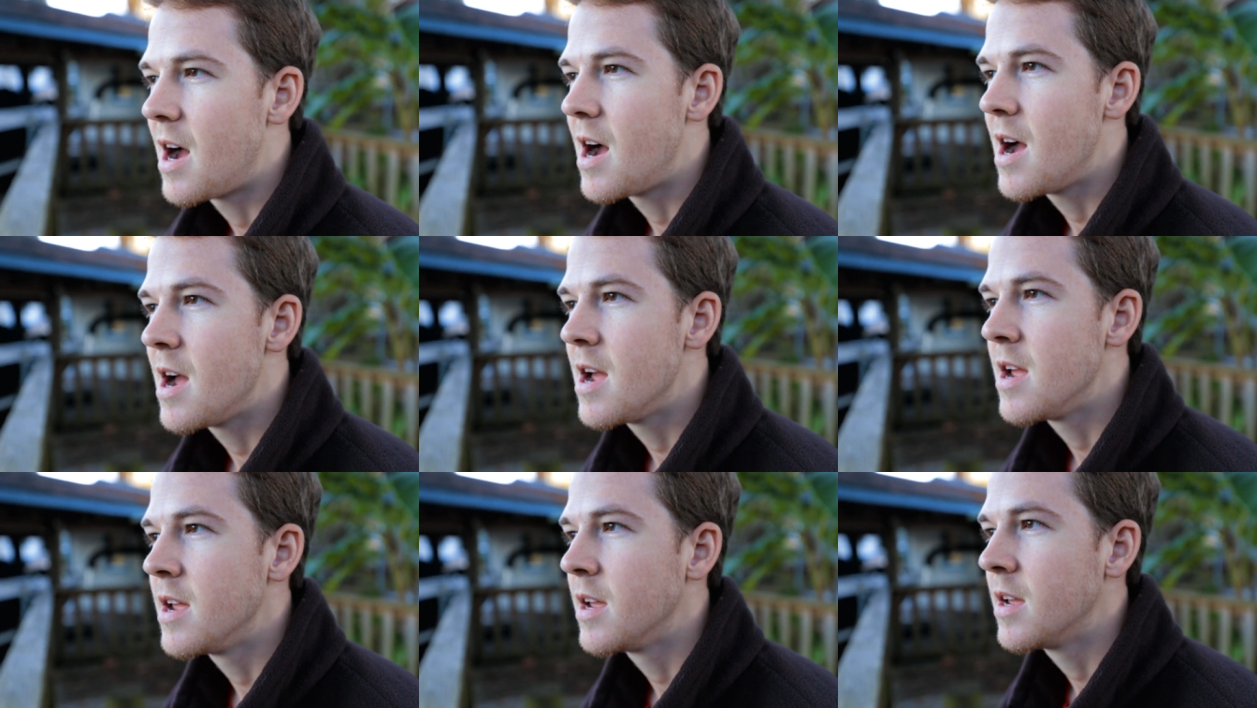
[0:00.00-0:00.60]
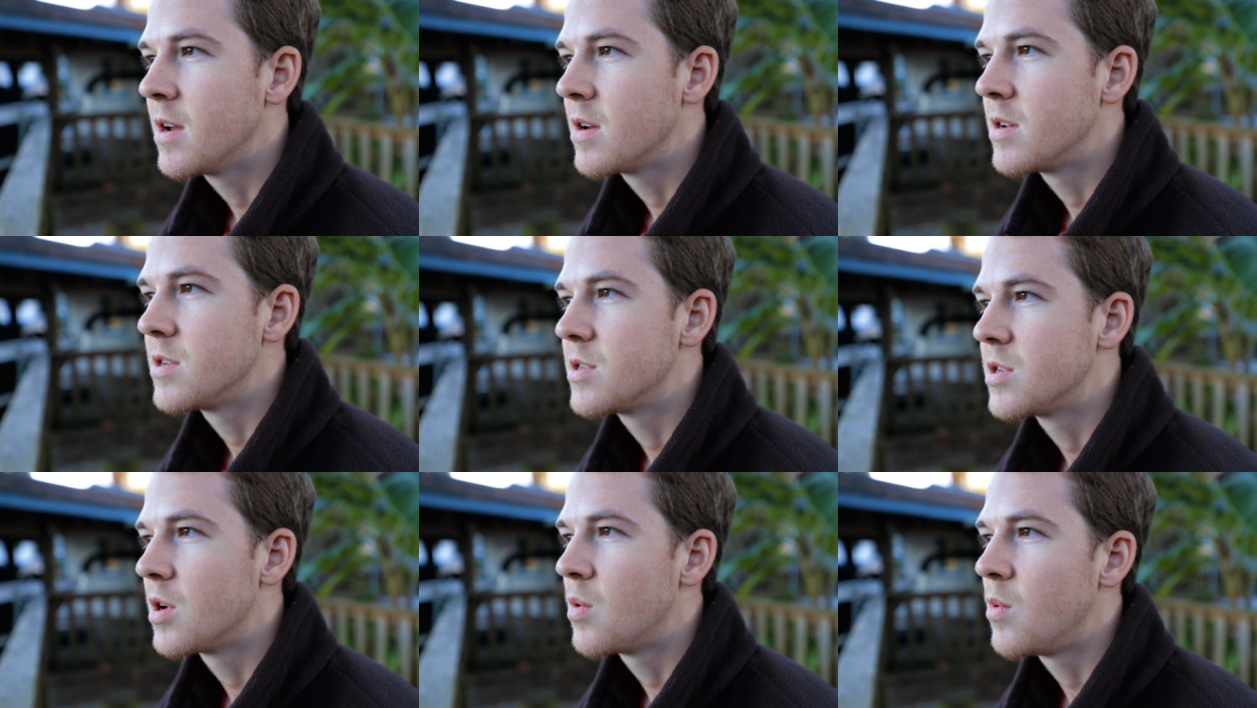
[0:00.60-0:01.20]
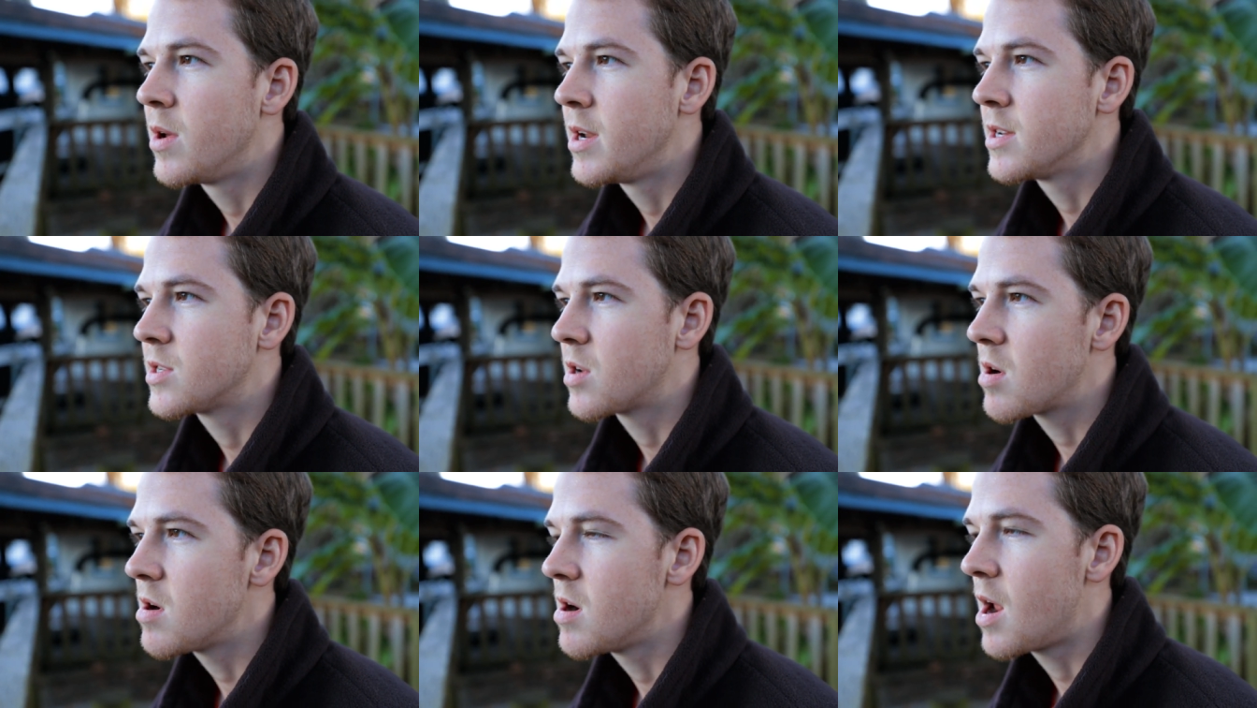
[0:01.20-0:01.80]
i so when it
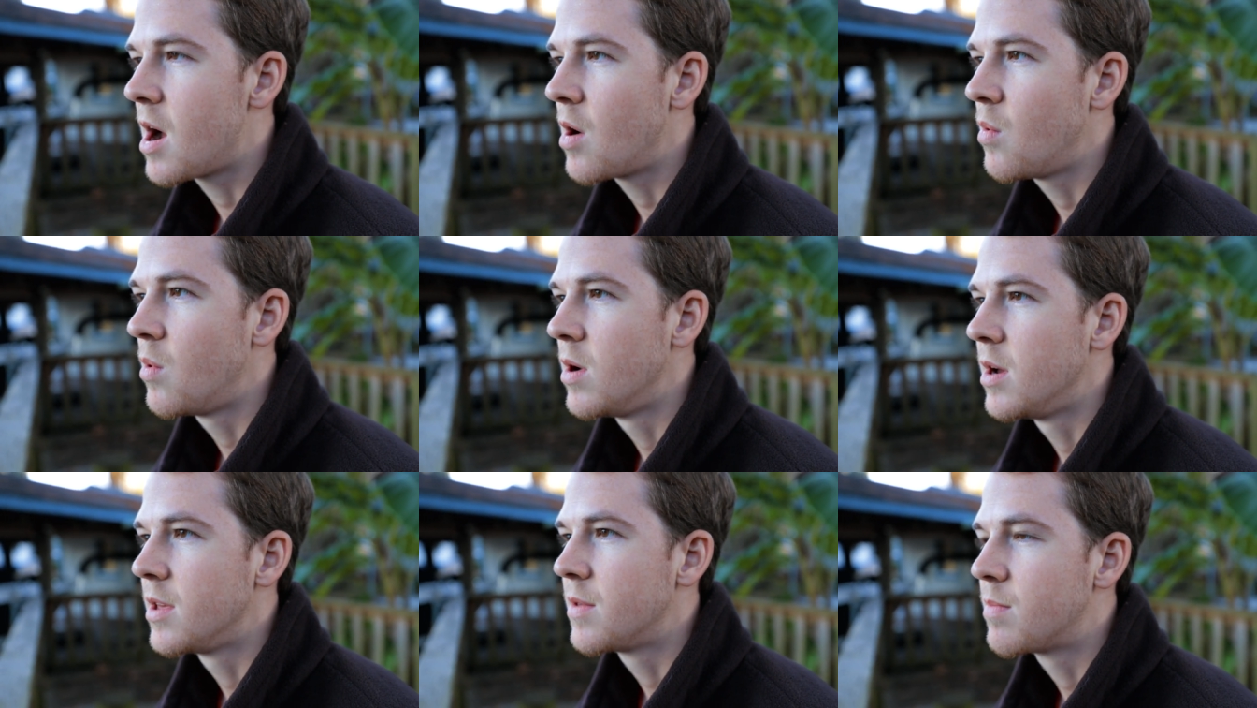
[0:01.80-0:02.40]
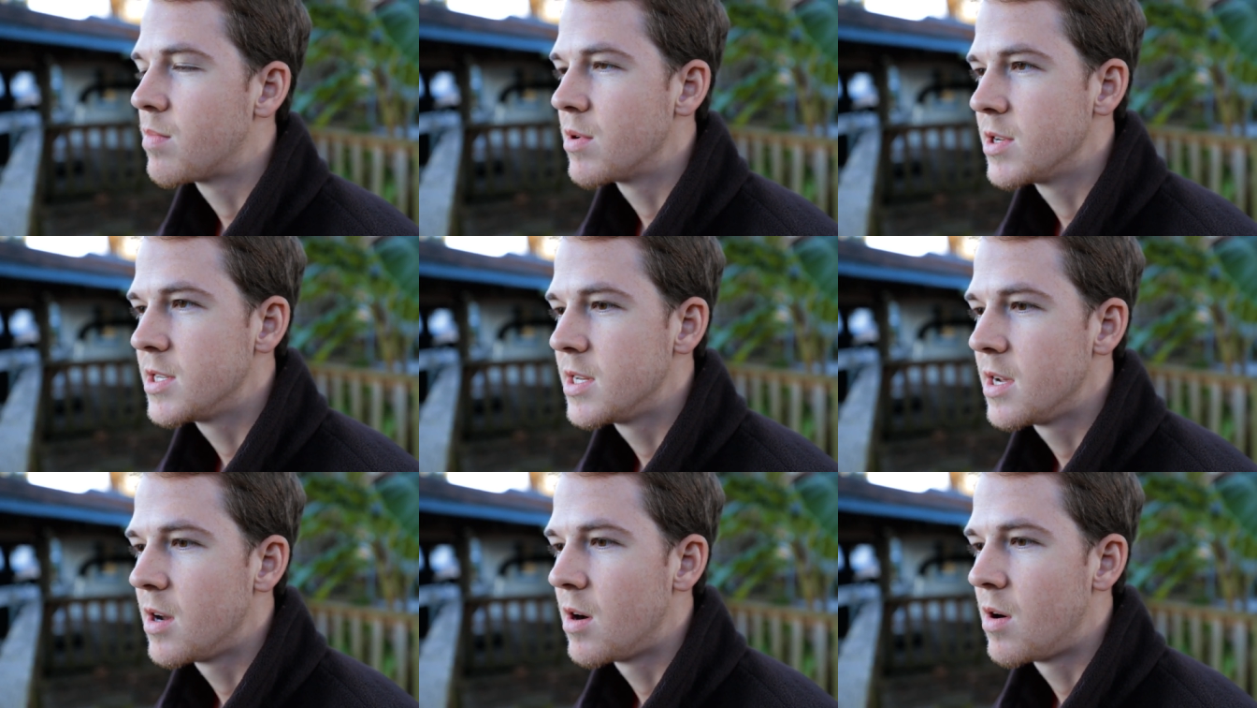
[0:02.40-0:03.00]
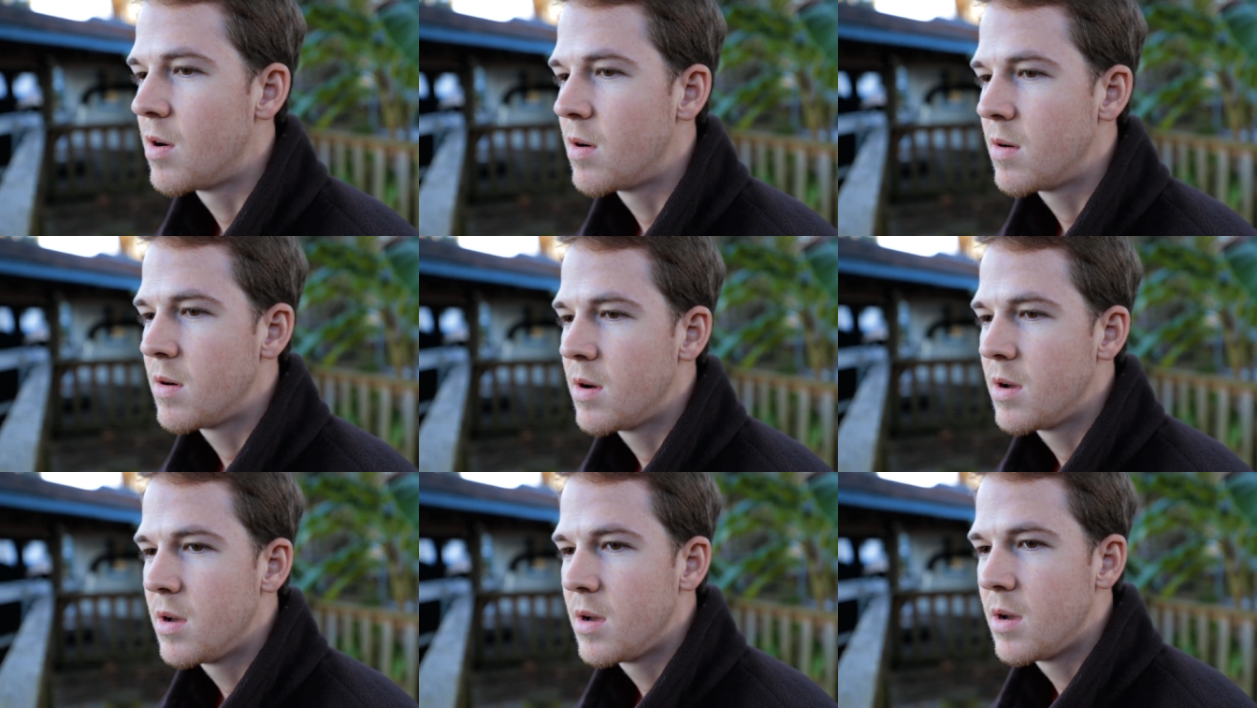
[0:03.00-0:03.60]
started out with brazil
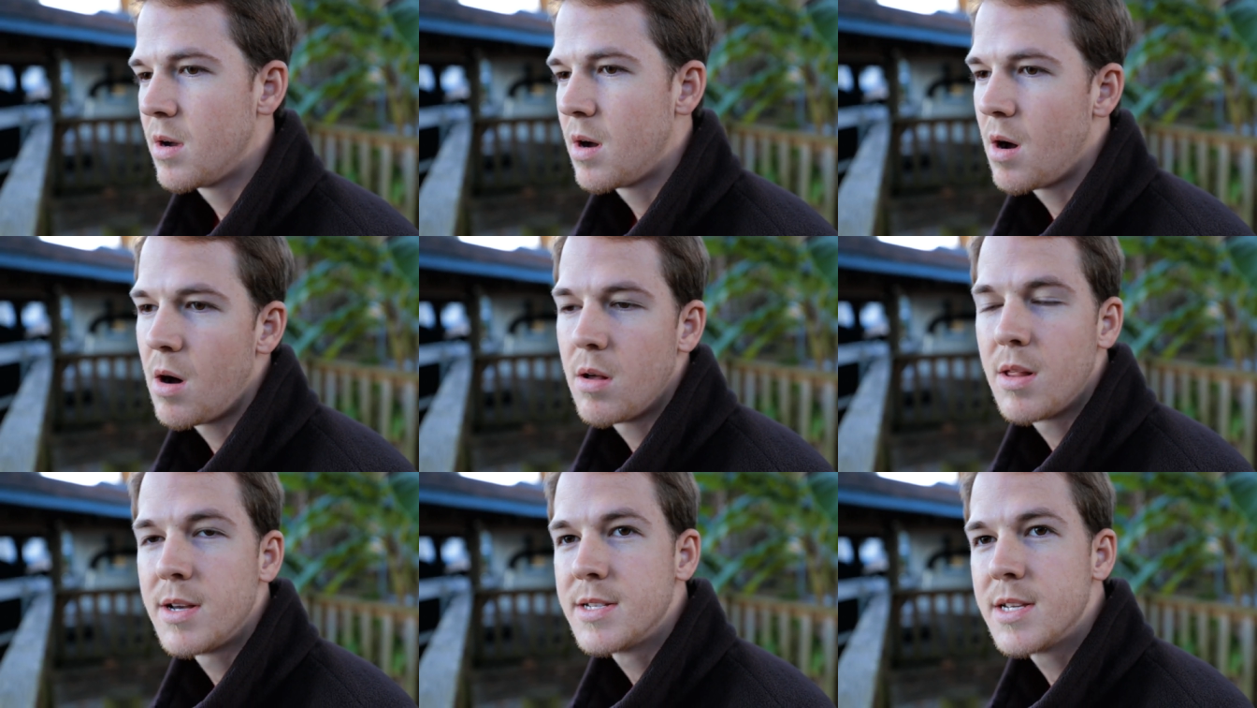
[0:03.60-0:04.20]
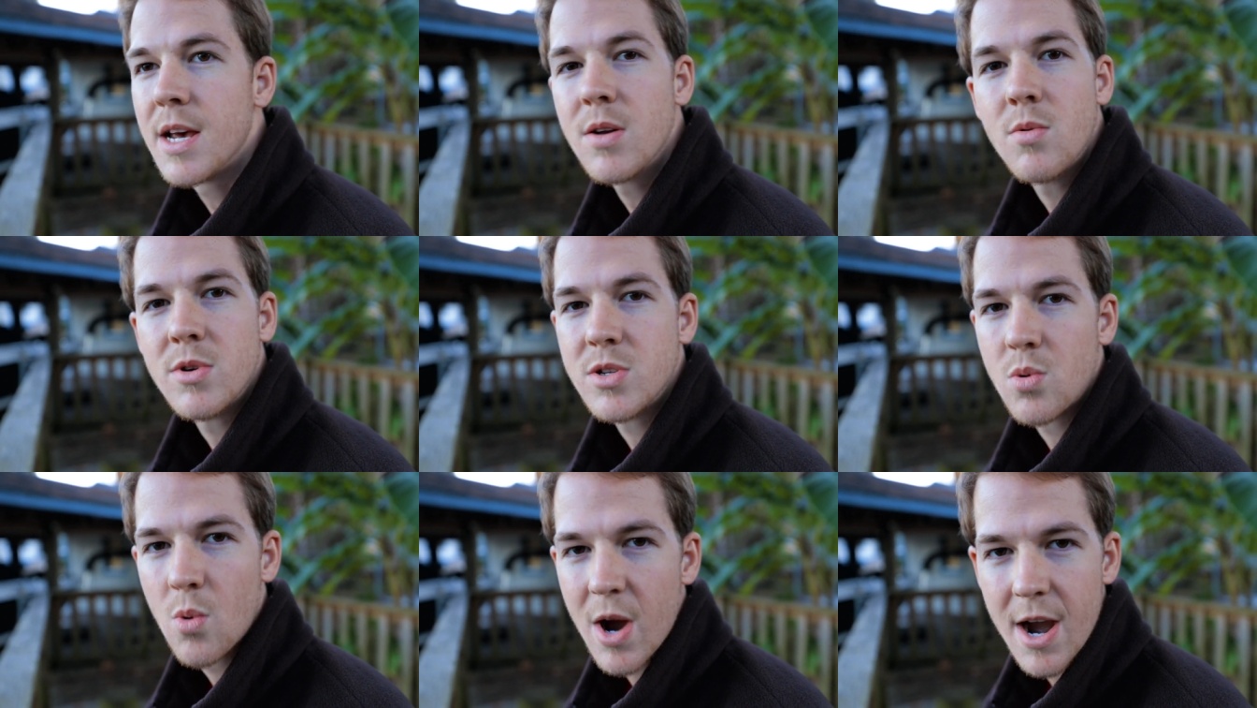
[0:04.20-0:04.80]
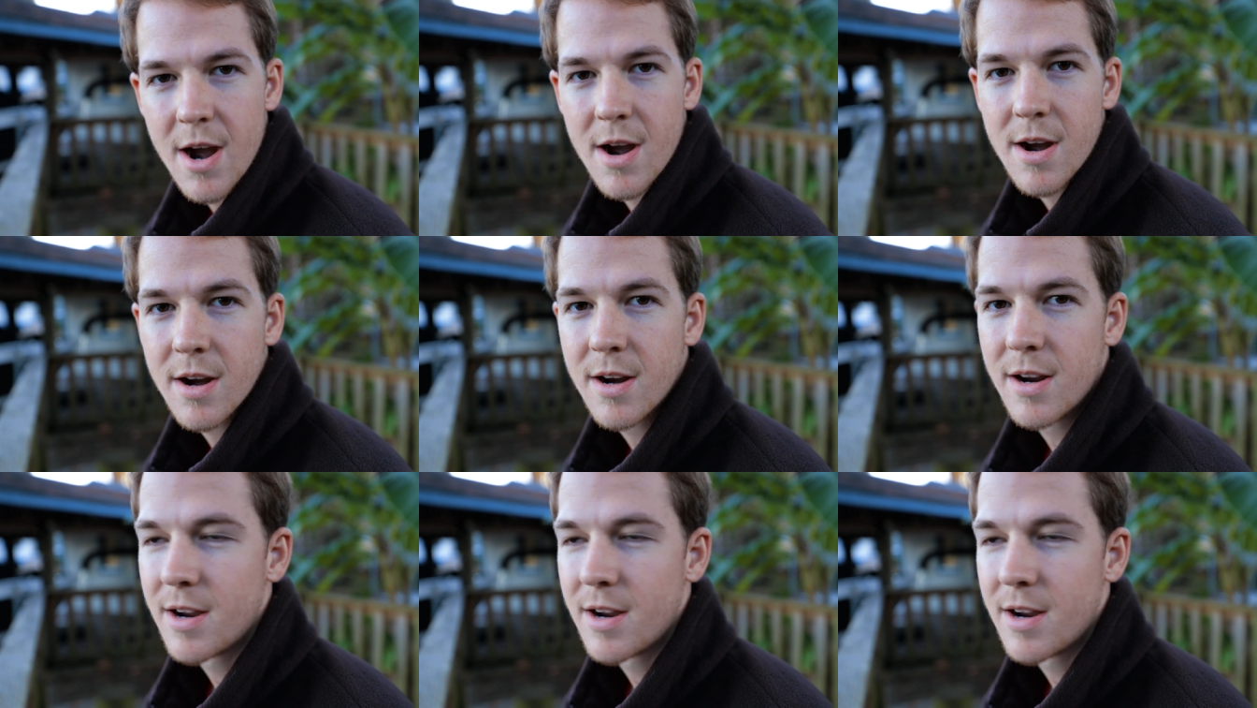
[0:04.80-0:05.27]
all i said was where